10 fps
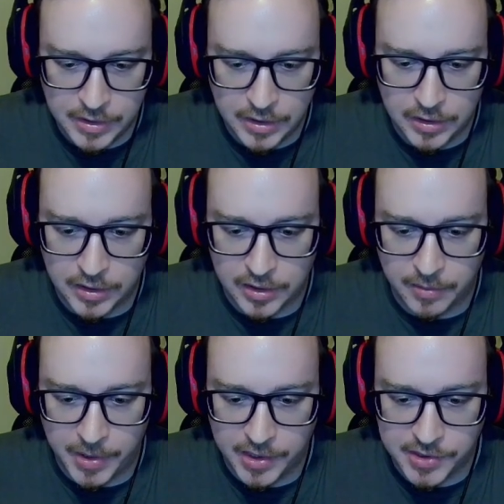
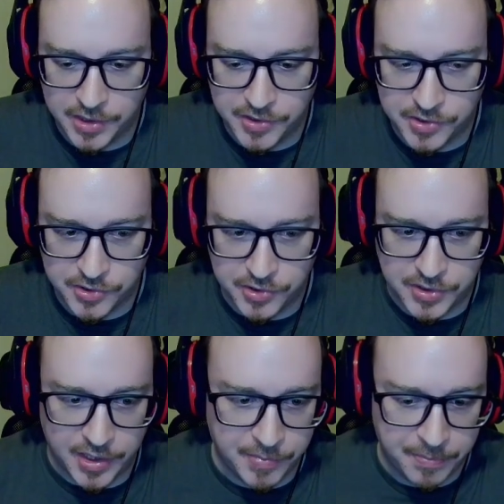I decide this is a good
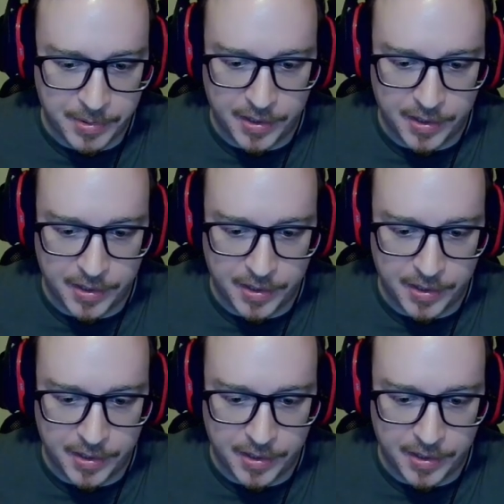time to bet.